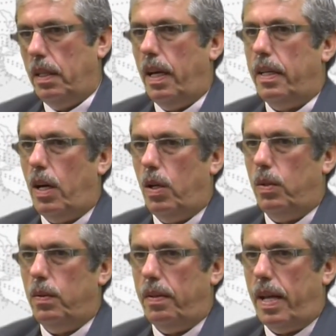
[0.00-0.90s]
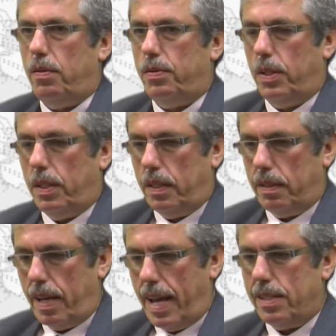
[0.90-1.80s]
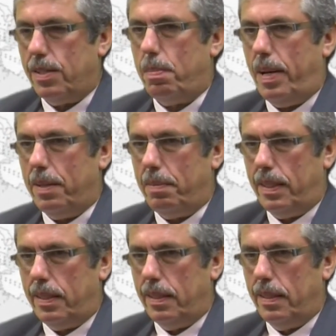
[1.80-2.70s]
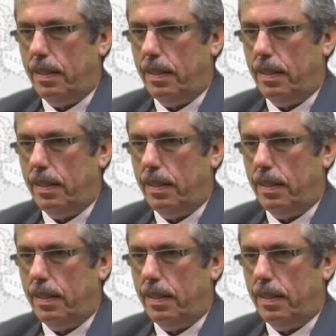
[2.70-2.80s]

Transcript: and now then for the health department,